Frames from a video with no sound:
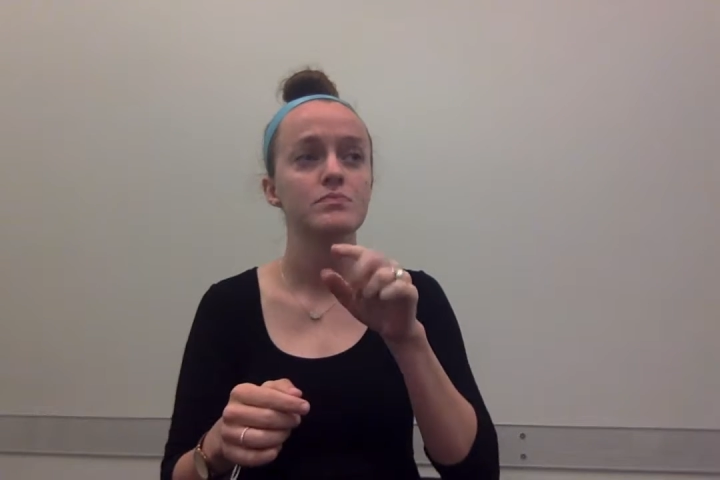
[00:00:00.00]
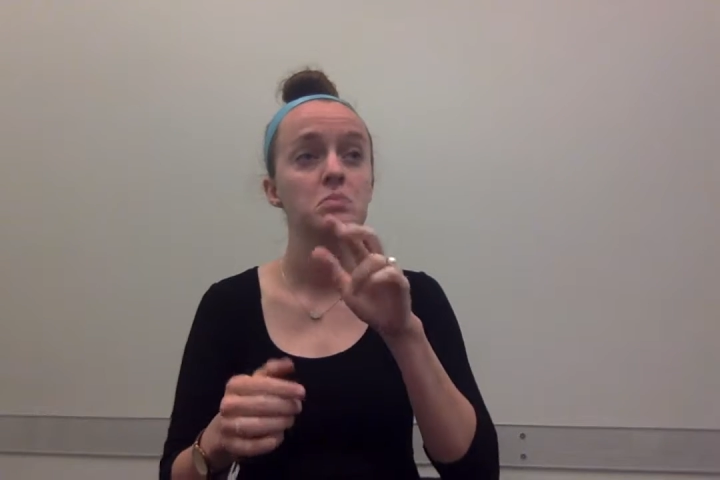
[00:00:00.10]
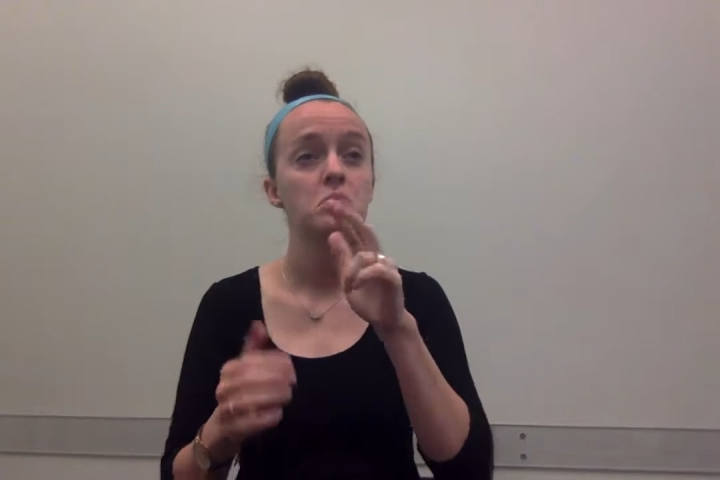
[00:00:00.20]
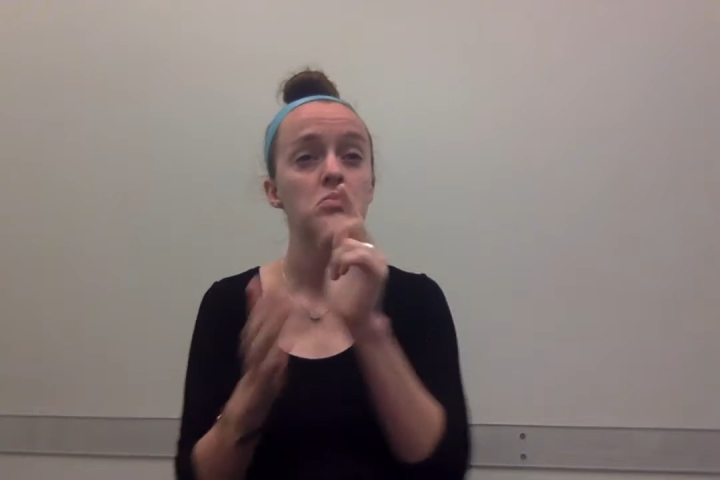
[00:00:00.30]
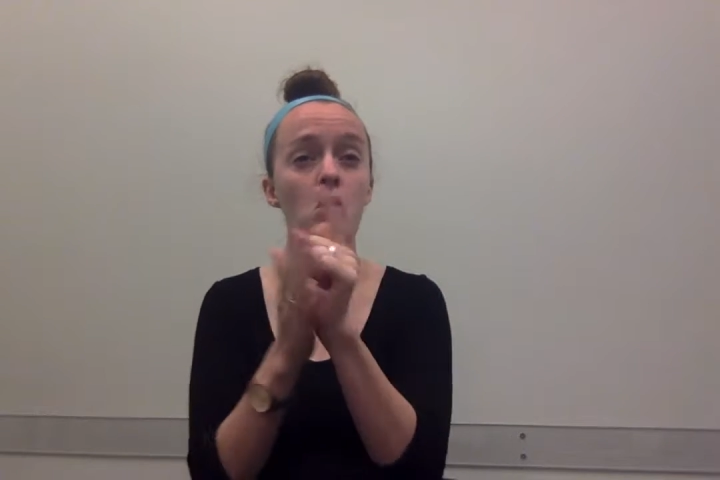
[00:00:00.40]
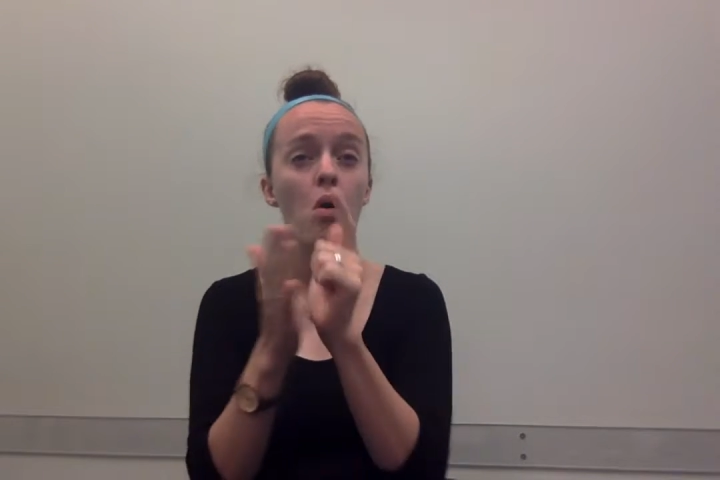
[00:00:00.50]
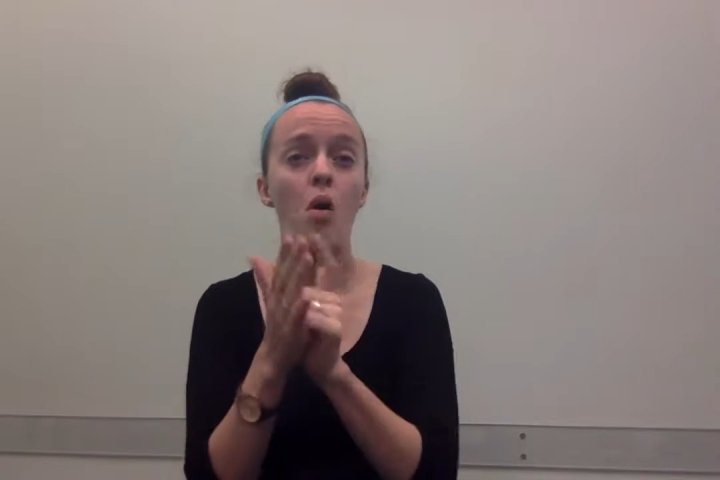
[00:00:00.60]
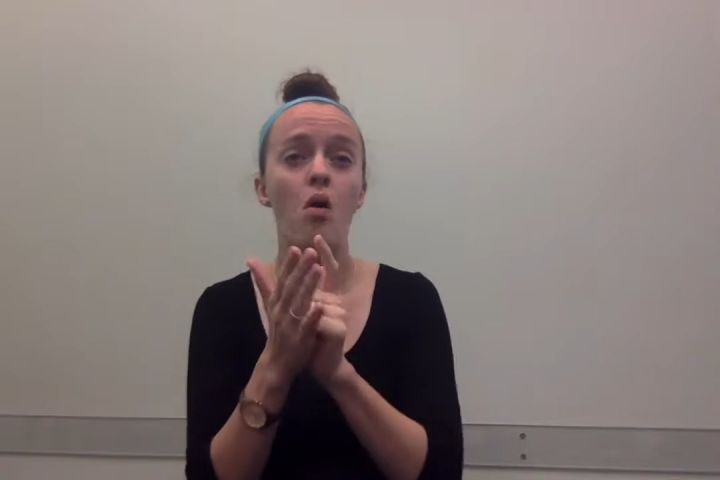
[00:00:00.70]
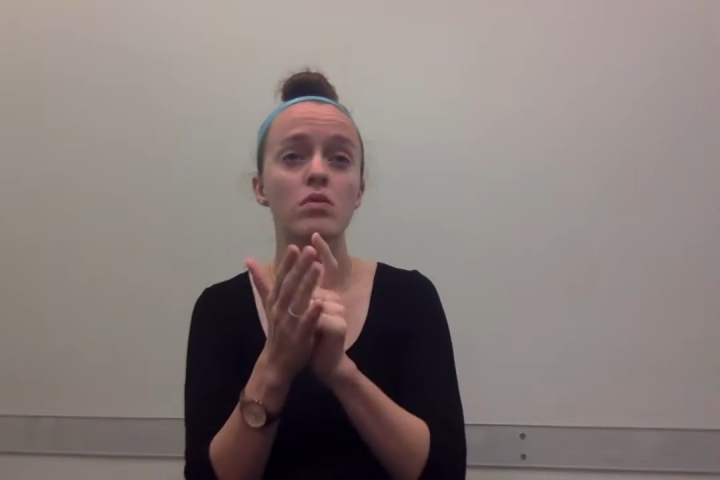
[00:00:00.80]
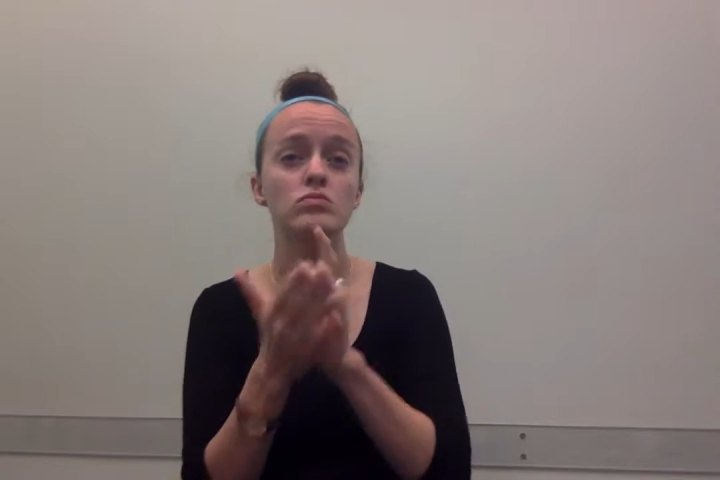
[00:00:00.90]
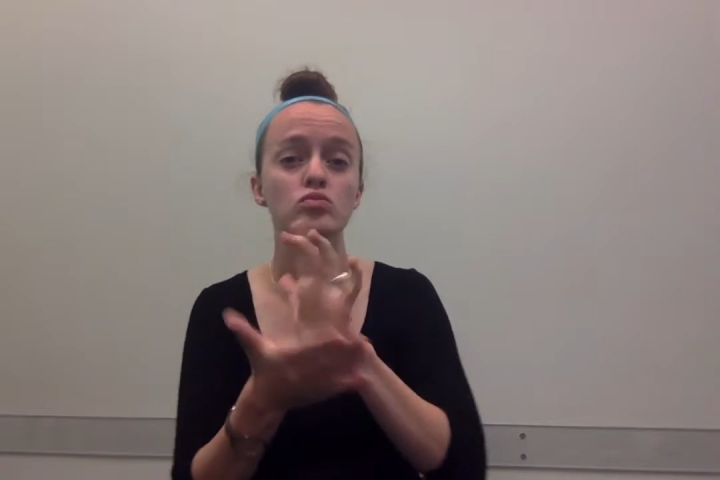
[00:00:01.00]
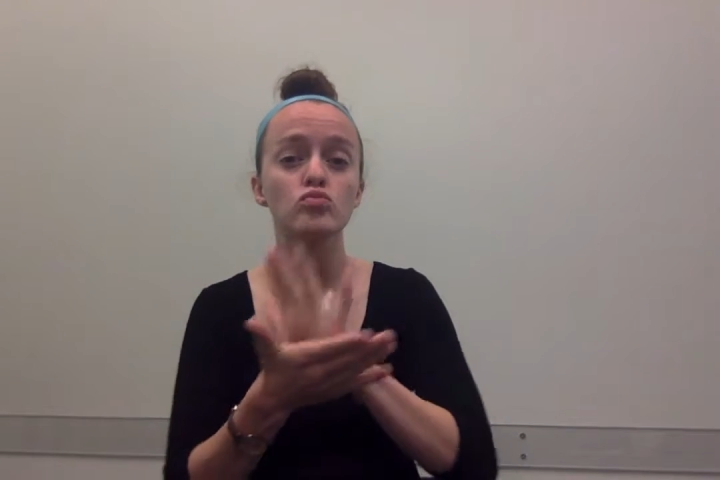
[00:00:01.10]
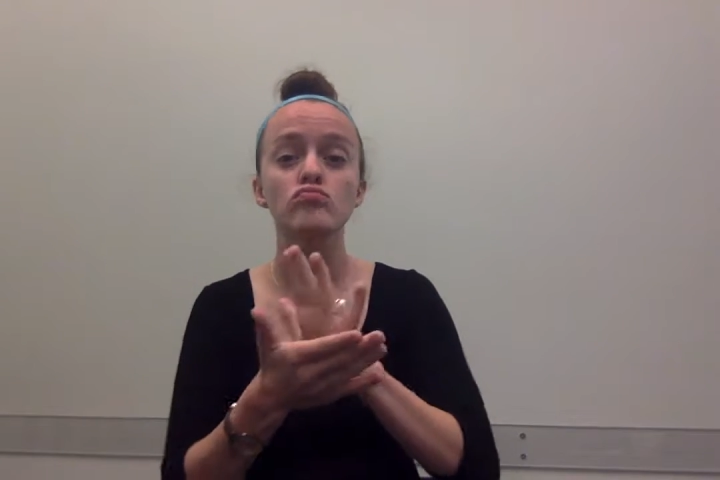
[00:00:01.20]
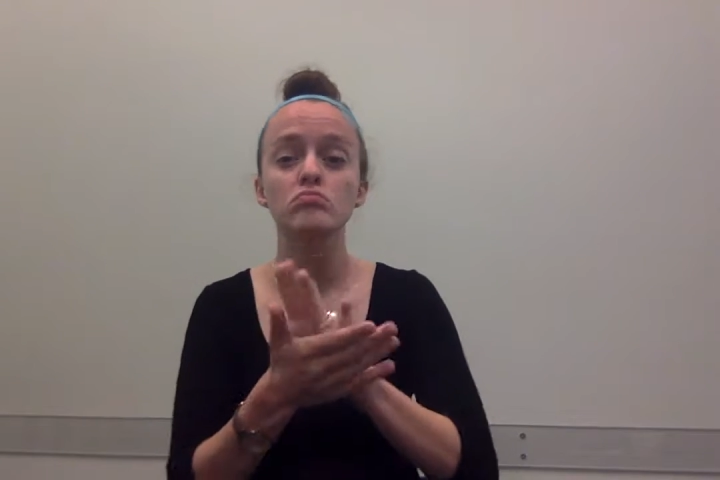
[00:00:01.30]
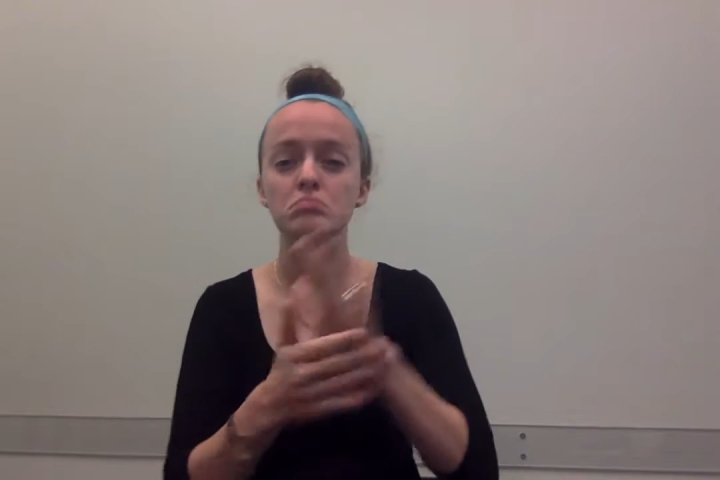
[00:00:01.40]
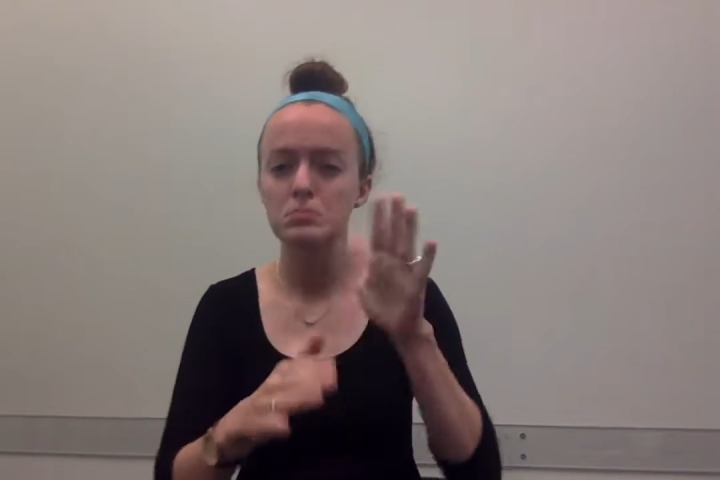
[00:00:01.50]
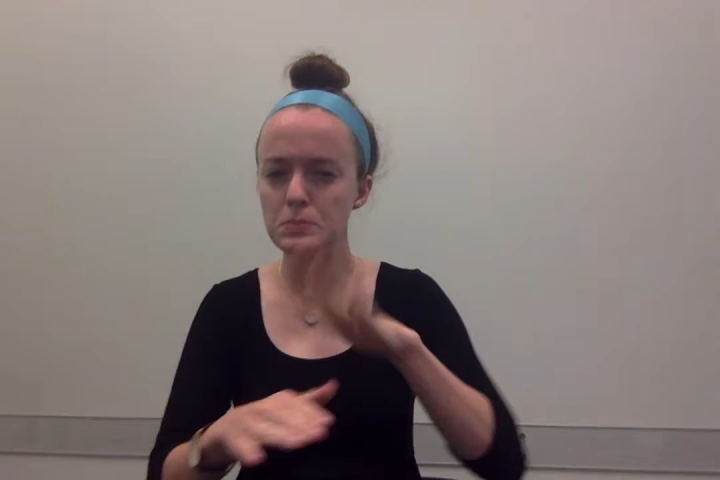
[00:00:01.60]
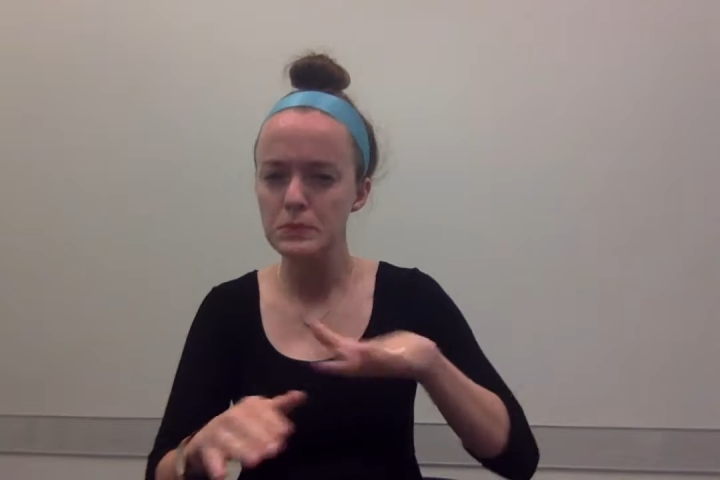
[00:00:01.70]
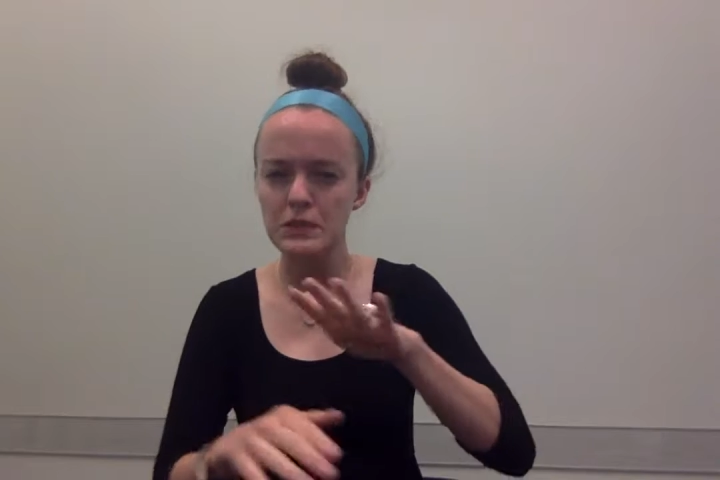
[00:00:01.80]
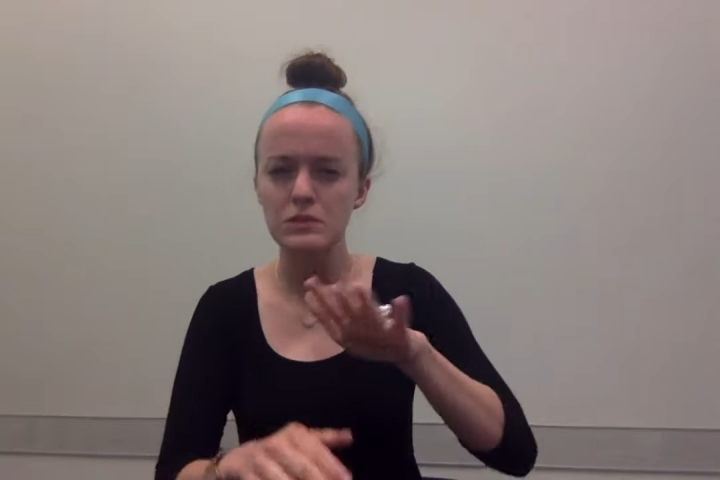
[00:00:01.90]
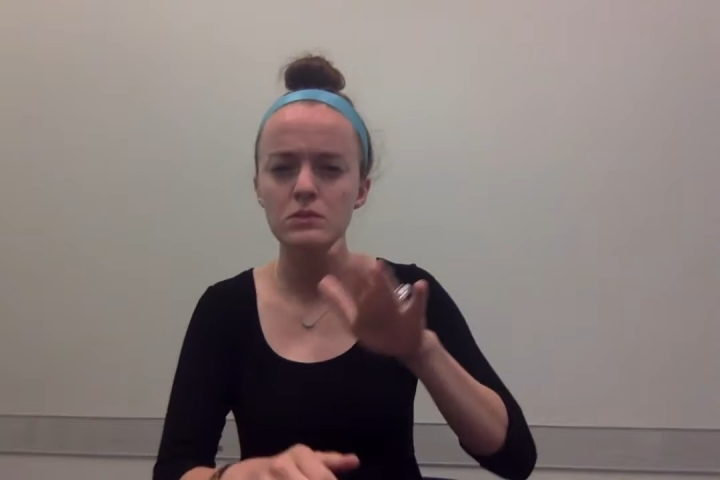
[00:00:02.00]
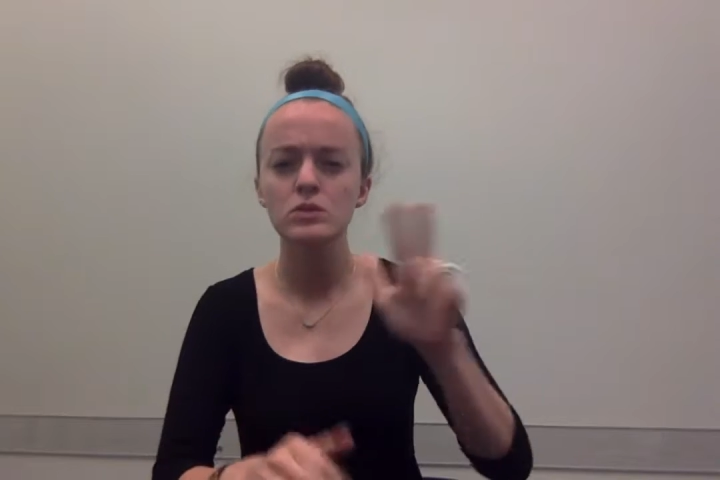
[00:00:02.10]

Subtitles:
it wasn't until college that I'd